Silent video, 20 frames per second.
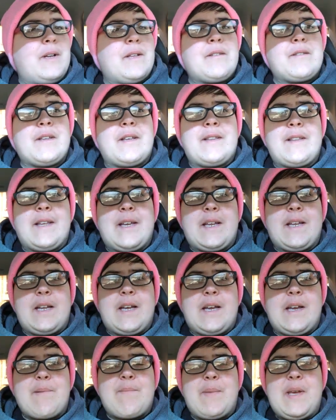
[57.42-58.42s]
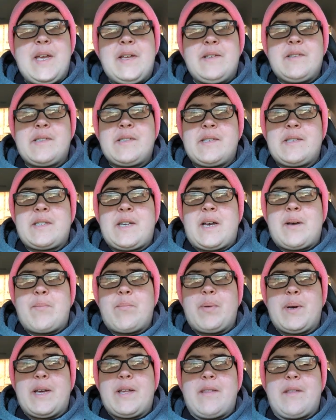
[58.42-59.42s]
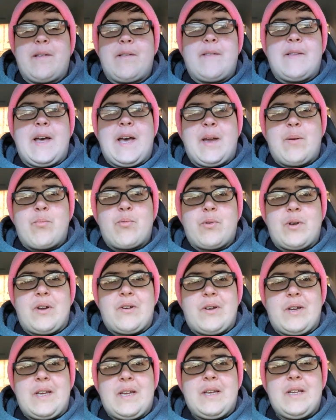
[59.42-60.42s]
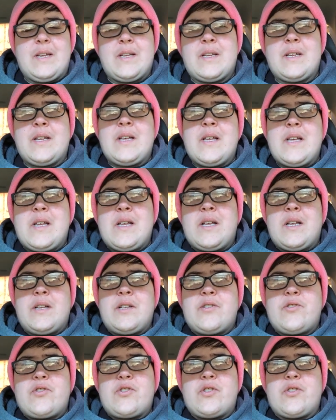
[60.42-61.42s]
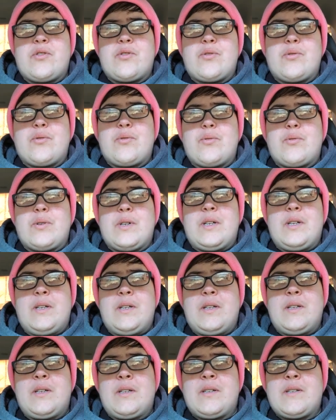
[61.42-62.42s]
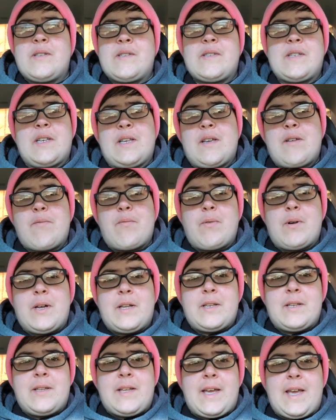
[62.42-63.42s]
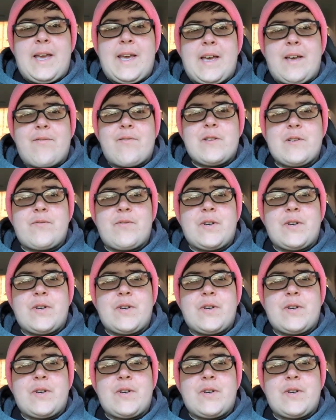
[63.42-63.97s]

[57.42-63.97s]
with. And then I may stop by the library to see what they have